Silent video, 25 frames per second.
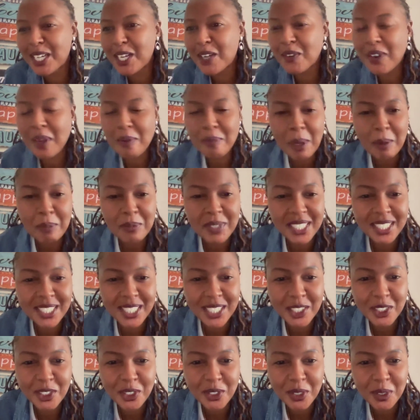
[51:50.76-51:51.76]
wrap up the
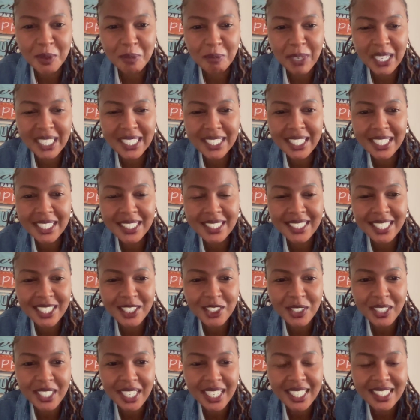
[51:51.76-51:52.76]
session. But the
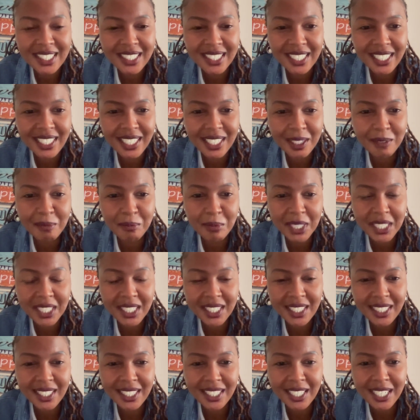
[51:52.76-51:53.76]
session has really
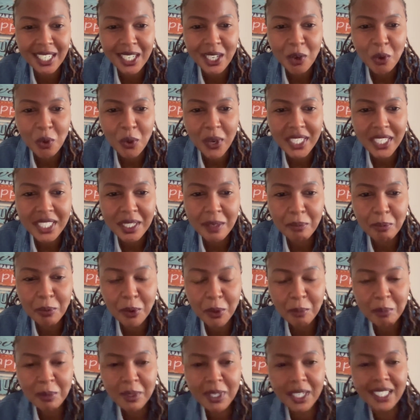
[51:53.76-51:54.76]
been quite
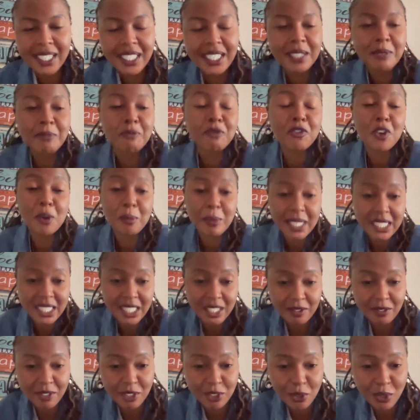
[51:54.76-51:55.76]

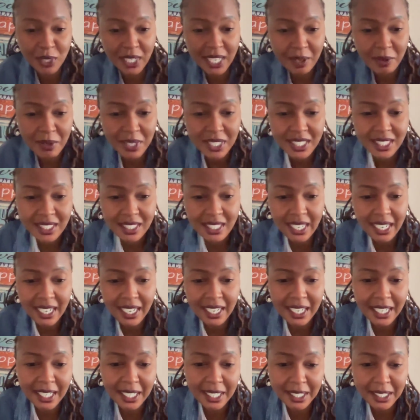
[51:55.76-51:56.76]
informative. So Lewis,
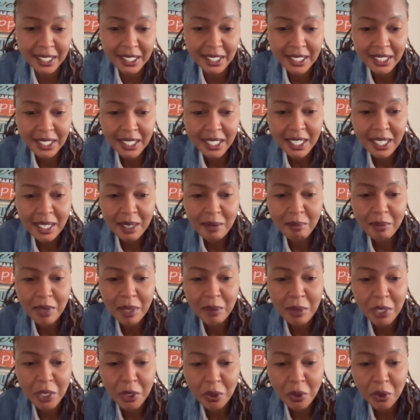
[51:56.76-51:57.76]

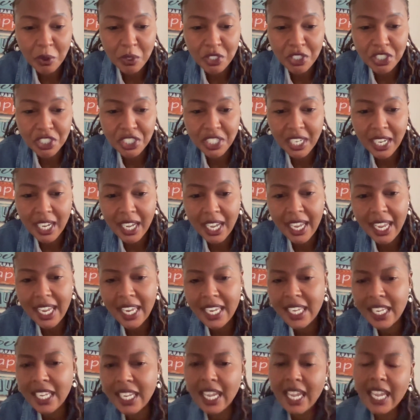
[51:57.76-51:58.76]
maybe you could share
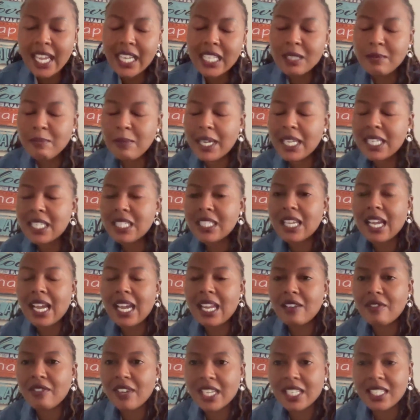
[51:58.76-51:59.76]
any expert
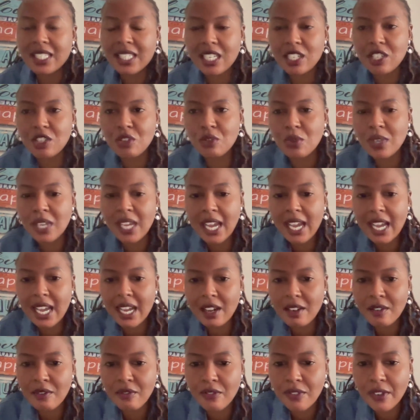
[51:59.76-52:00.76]
advice that you'd
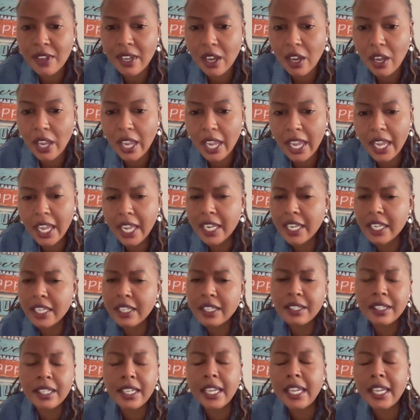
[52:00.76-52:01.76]
have and